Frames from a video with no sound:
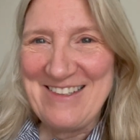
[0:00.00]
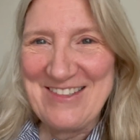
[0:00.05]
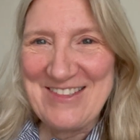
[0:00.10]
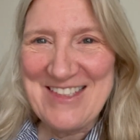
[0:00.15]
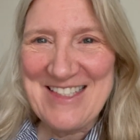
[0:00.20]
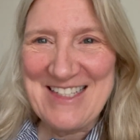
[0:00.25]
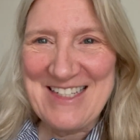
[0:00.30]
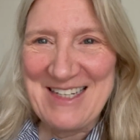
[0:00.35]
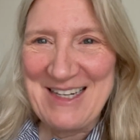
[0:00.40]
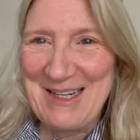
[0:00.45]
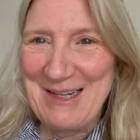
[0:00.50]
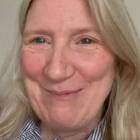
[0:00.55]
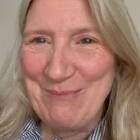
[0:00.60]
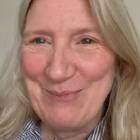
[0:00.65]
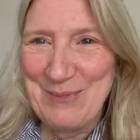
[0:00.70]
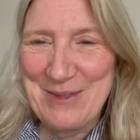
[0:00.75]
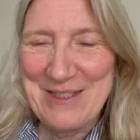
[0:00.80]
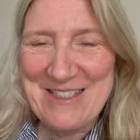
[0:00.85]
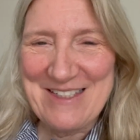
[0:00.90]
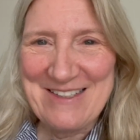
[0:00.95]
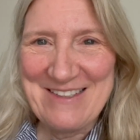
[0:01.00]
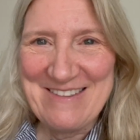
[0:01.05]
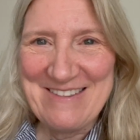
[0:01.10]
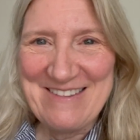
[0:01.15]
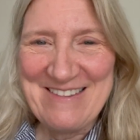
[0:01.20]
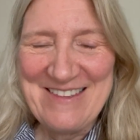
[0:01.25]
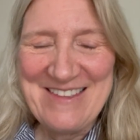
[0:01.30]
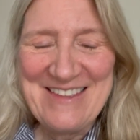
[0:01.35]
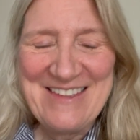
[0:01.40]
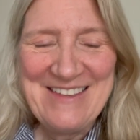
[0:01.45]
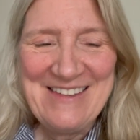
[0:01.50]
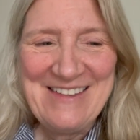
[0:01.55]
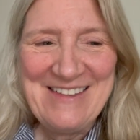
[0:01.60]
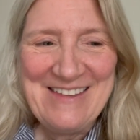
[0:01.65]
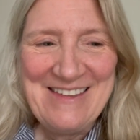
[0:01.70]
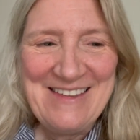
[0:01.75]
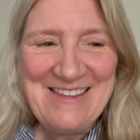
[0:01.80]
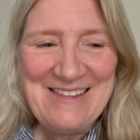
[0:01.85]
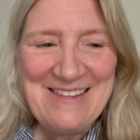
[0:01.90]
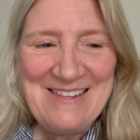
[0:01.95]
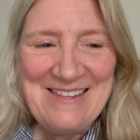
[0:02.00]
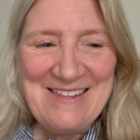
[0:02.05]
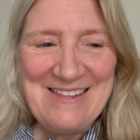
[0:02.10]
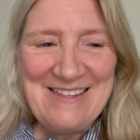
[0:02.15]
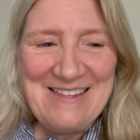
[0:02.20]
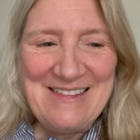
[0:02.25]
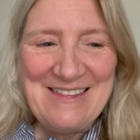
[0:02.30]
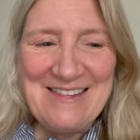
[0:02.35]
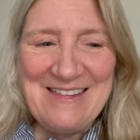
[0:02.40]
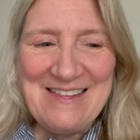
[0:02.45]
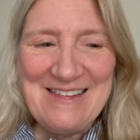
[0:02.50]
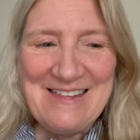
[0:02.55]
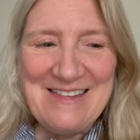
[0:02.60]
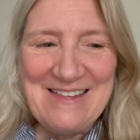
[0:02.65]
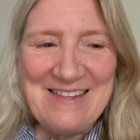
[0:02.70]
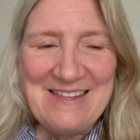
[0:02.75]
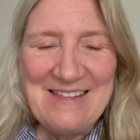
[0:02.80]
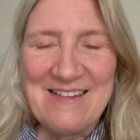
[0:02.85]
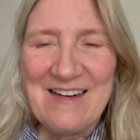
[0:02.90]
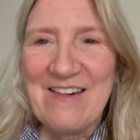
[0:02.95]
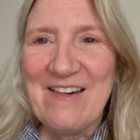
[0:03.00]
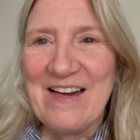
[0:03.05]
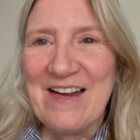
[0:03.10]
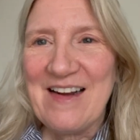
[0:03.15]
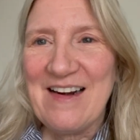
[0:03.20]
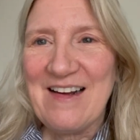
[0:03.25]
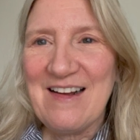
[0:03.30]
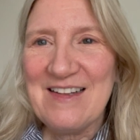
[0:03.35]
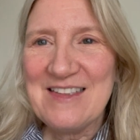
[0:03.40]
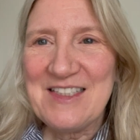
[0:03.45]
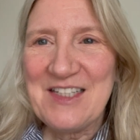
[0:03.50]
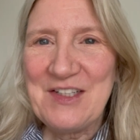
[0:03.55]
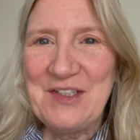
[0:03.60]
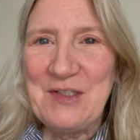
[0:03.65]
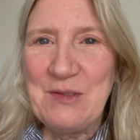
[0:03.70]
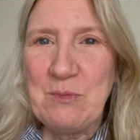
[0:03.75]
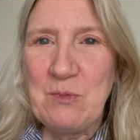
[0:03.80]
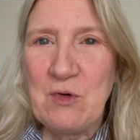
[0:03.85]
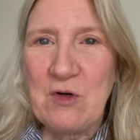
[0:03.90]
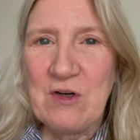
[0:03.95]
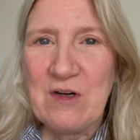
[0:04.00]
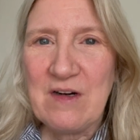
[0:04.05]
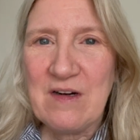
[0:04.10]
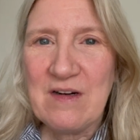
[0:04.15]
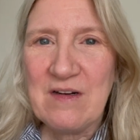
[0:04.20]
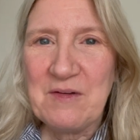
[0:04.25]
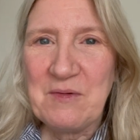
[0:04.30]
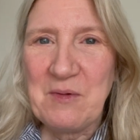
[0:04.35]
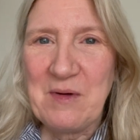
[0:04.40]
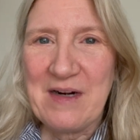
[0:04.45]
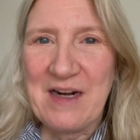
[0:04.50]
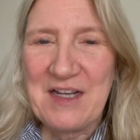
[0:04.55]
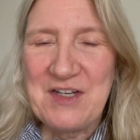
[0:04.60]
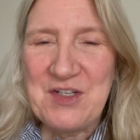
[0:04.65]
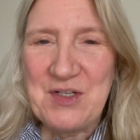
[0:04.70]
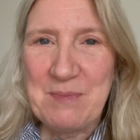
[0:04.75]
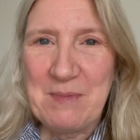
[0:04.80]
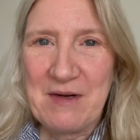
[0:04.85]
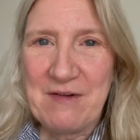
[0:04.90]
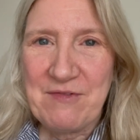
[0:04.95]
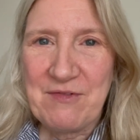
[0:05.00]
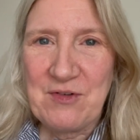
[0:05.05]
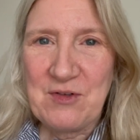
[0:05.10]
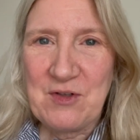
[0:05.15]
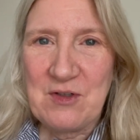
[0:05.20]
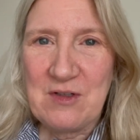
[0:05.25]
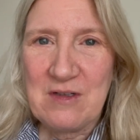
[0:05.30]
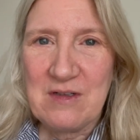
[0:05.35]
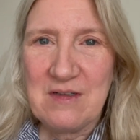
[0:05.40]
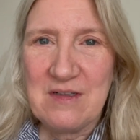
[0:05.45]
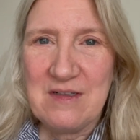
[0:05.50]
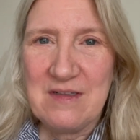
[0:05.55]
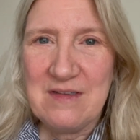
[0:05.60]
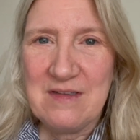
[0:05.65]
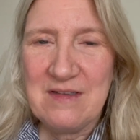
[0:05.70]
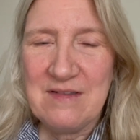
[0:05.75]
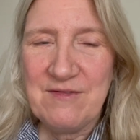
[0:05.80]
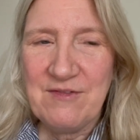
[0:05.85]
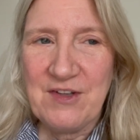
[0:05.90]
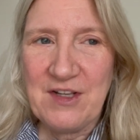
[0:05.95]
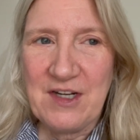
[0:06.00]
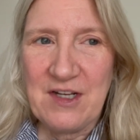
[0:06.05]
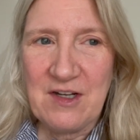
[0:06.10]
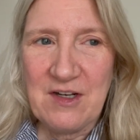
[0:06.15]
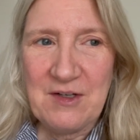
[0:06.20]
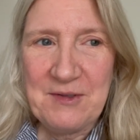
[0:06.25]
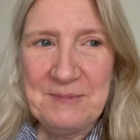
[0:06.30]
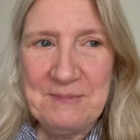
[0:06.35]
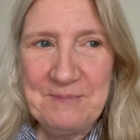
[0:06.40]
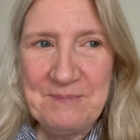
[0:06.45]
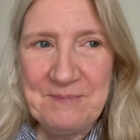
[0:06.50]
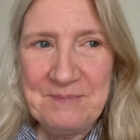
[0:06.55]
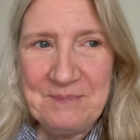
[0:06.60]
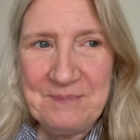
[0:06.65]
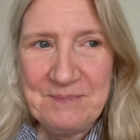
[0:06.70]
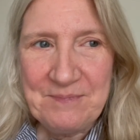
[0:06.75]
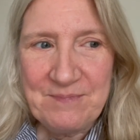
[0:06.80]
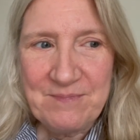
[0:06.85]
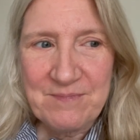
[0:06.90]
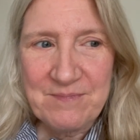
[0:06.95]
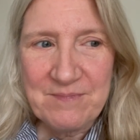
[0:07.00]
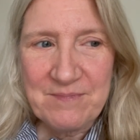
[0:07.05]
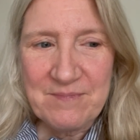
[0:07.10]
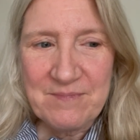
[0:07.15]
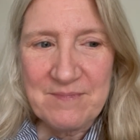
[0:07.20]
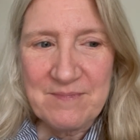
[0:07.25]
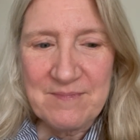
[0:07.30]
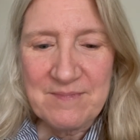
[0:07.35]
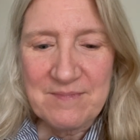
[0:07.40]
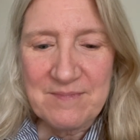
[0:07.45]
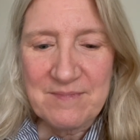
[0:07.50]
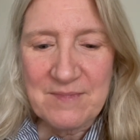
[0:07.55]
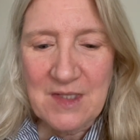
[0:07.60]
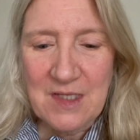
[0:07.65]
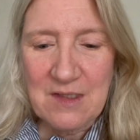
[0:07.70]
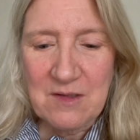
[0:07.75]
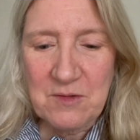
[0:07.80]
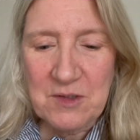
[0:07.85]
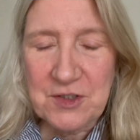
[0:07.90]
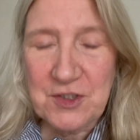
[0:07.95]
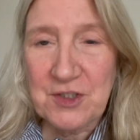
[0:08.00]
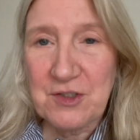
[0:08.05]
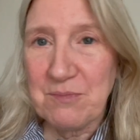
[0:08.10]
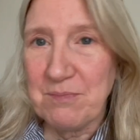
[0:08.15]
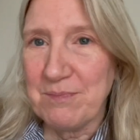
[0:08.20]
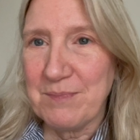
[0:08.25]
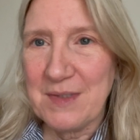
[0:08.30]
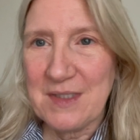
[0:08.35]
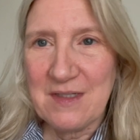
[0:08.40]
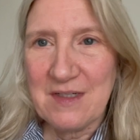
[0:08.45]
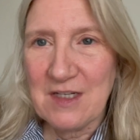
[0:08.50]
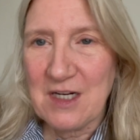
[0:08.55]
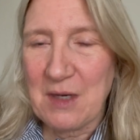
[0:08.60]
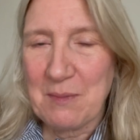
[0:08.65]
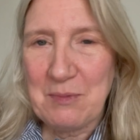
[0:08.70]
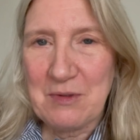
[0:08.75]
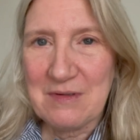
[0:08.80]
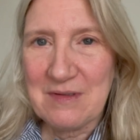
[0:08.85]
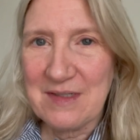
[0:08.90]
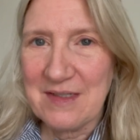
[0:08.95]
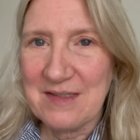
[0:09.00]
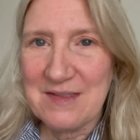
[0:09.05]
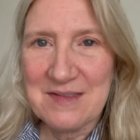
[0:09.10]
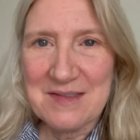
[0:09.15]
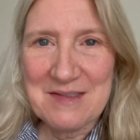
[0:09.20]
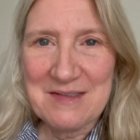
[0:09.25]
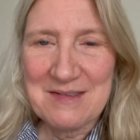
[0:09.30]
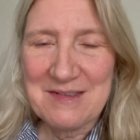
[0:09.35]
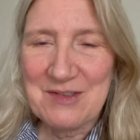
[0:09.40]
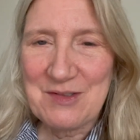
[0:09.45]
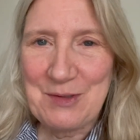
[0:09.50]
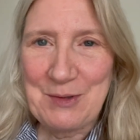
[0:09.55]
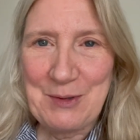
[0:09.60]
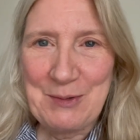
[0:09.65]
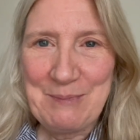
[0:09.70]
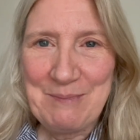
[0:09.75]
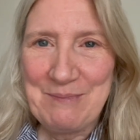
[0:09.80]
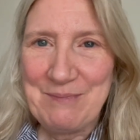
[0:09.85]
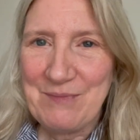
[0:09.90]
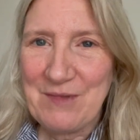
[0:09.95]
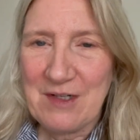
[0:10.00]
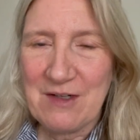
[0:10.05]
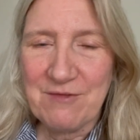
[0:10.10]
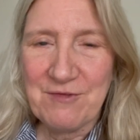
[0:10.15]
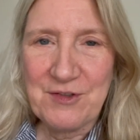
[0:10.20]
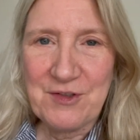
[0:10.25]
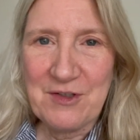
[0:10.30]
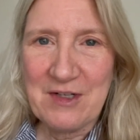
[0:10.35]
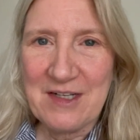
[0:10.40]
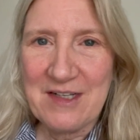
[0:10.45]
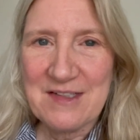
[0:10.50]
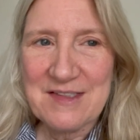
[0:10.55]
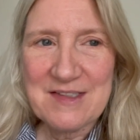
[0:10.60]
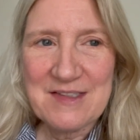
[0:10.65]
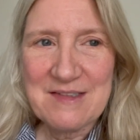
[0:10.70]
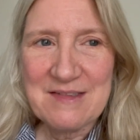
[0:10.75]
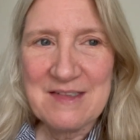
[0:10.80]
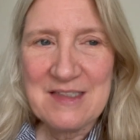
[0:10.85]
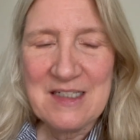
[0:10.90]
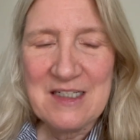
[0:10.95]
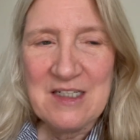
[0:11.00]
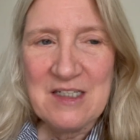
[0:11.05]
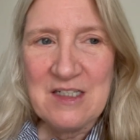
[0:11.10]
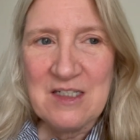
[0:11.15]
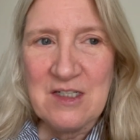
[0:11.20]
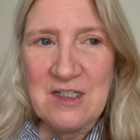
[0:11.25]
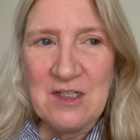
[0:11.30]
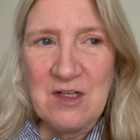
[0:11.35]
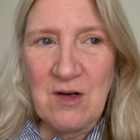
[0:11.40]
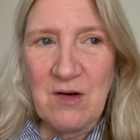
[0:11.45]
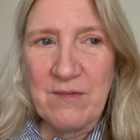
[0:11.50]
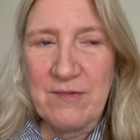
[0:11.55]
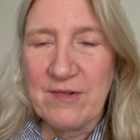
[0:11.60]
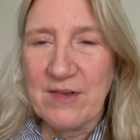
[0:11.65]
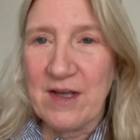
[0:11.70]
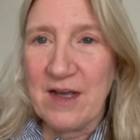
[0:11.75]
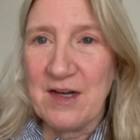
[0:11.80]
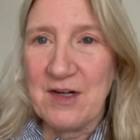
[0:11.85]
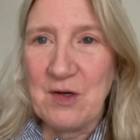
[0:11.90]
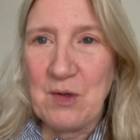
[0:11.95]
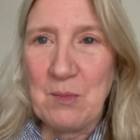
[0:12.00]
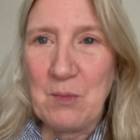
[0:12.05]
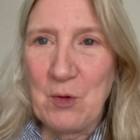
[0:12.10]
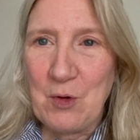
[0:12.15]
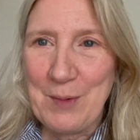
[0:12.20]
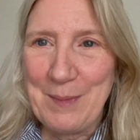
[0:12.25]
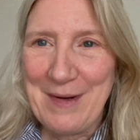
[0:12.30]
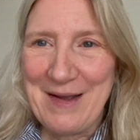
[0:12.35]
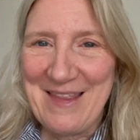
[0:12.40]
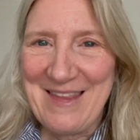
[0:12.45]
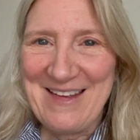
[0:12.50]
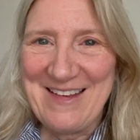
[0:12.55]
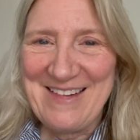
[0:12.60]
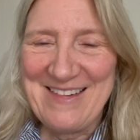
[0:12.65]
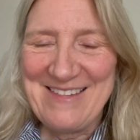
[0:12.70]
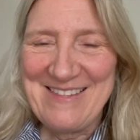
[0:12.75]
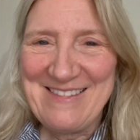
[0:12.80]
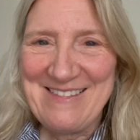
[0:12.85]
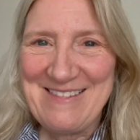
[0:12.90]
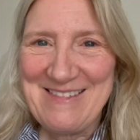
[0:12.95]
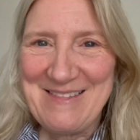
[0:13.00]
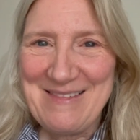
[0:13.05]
used up. So, uh, all right, I'll tell you more when I do my full video, which will be in a couple days, so a few days. Hopefully I know more by then.